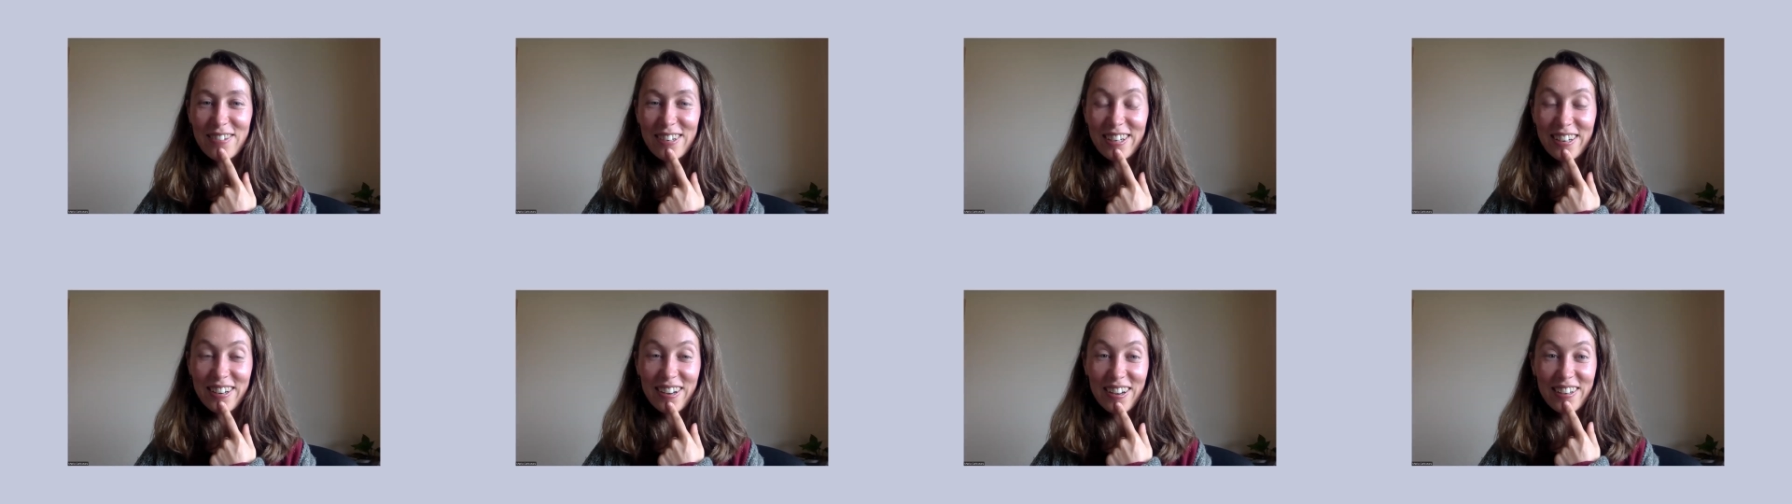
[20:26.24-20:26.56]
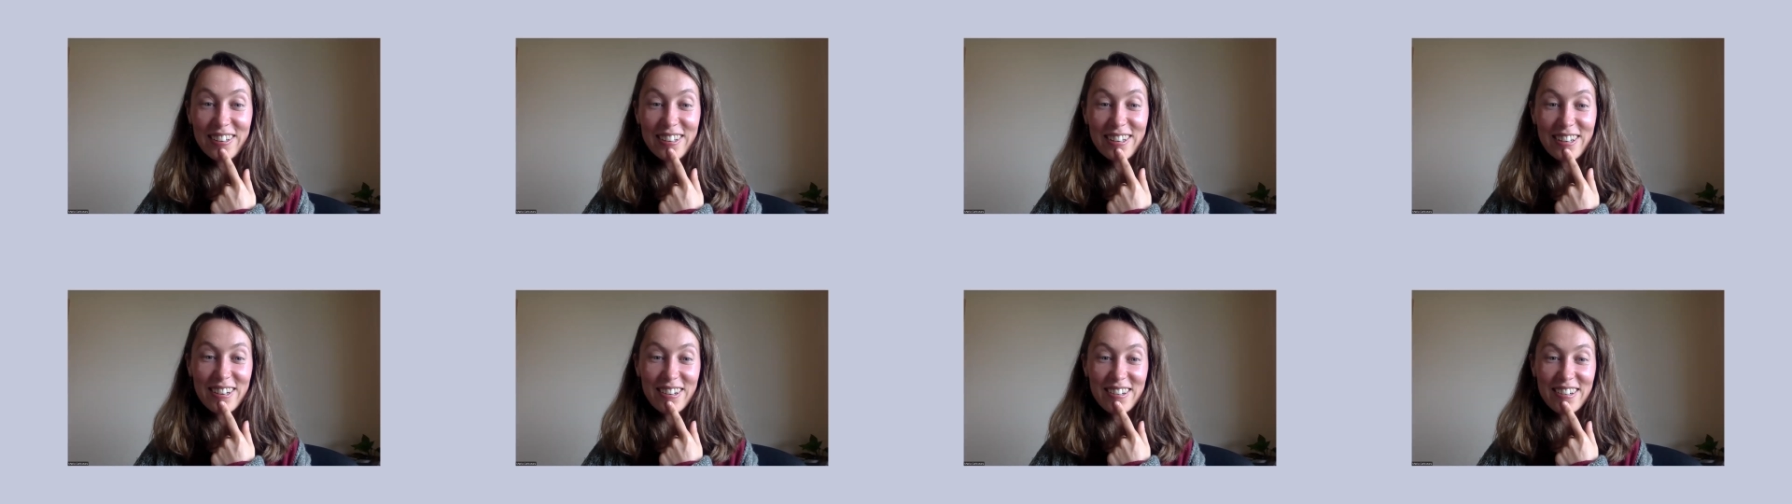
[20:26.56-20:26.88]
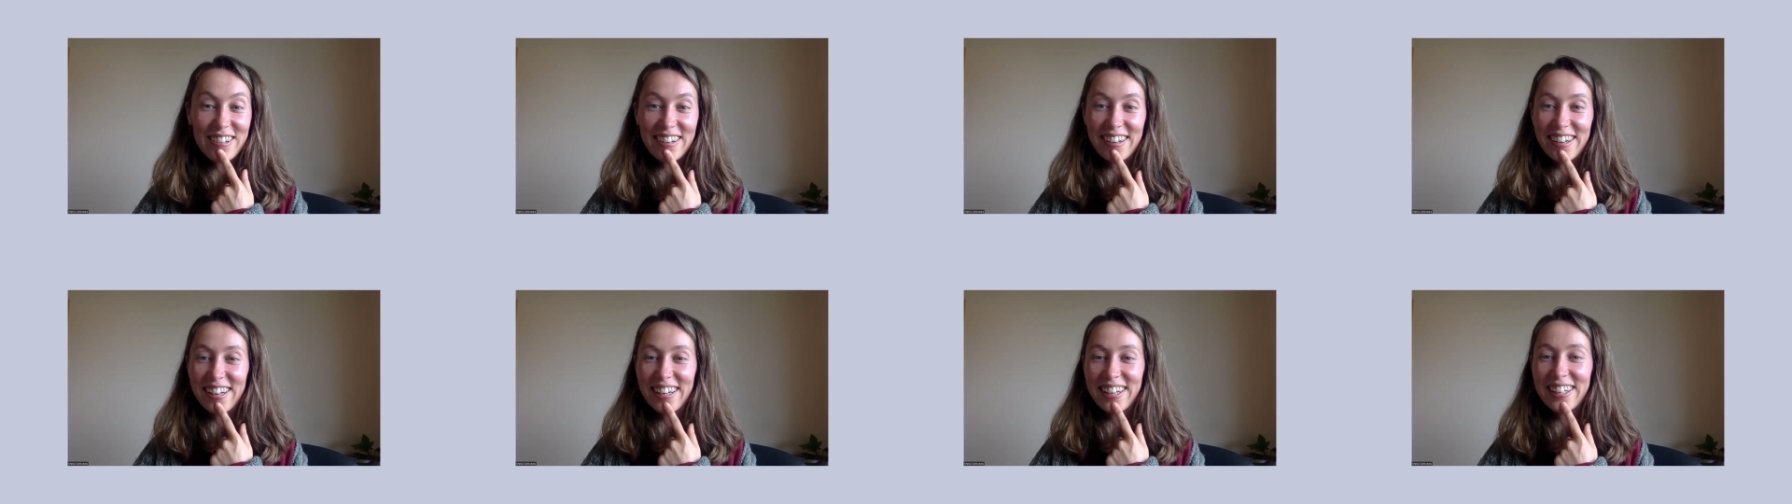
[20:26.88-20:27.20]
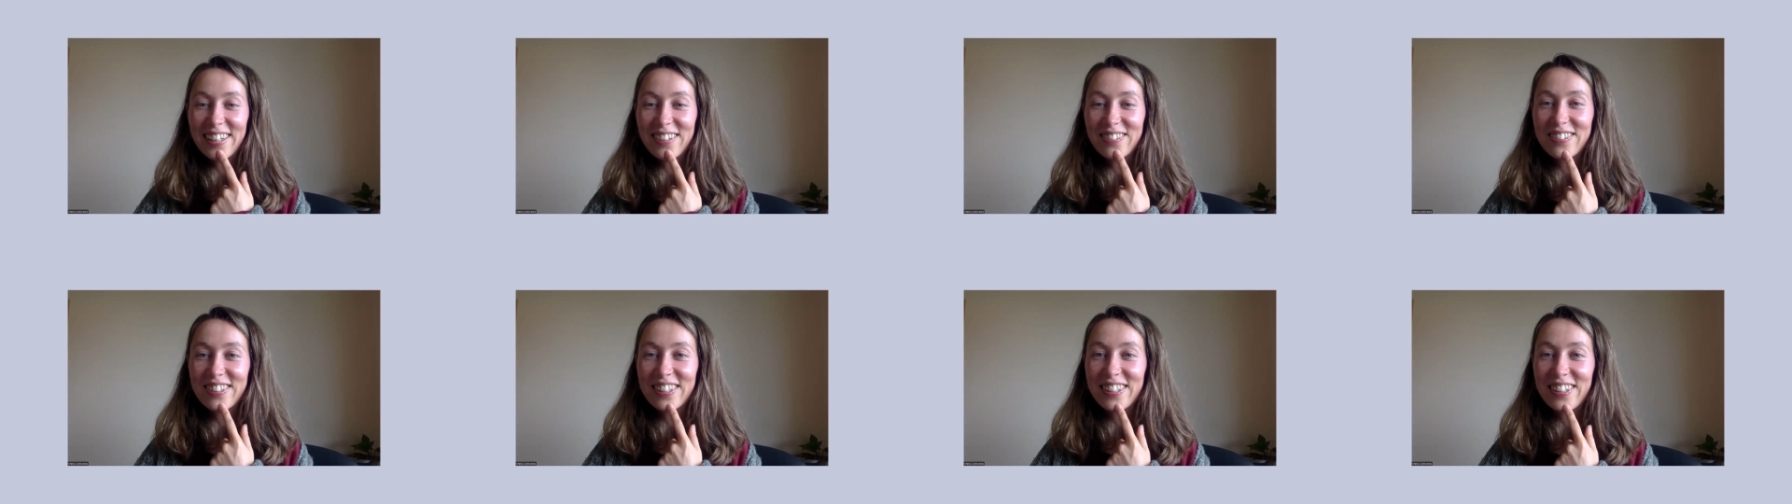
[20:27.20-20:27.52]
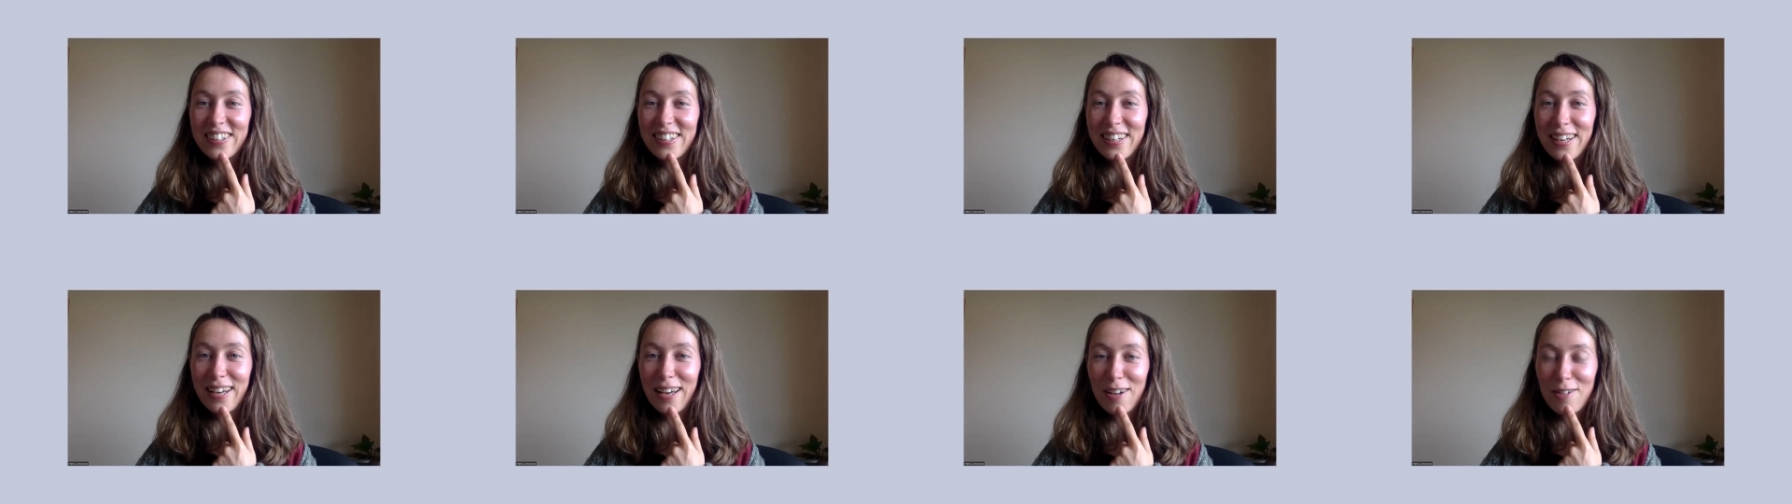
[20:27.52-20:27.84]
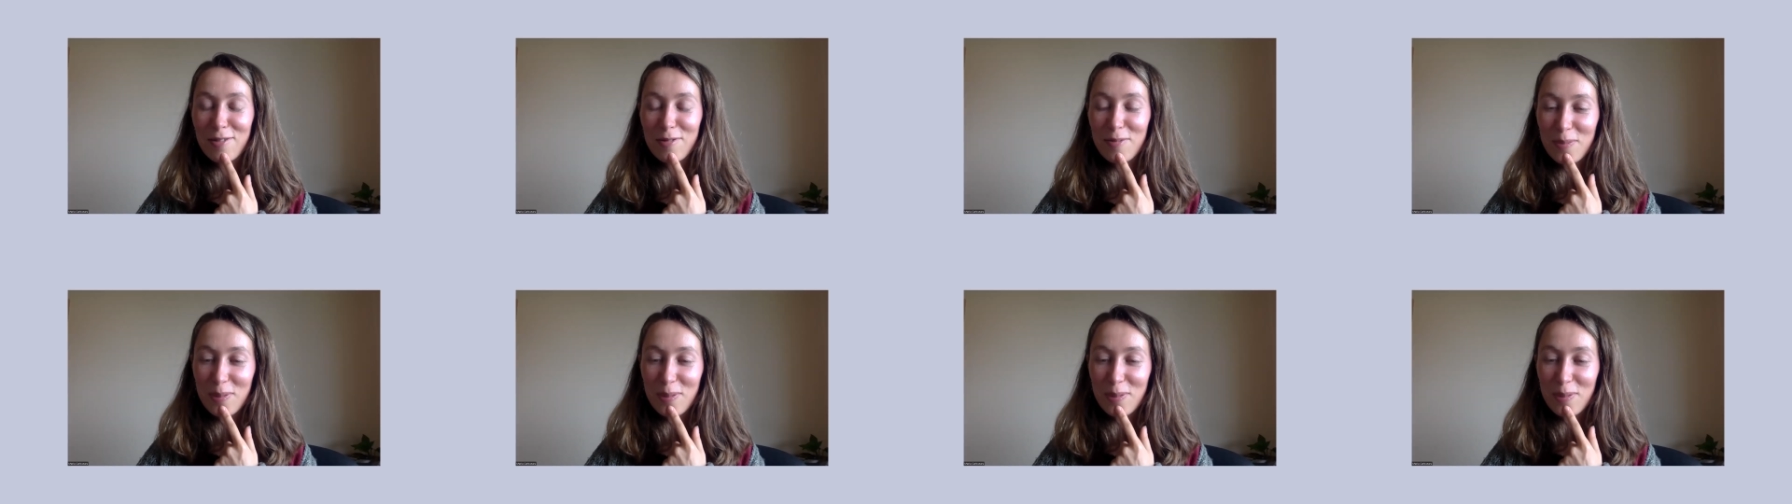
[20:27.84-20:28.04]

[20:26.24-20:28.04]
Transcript: We're gonna go on and we're gonna have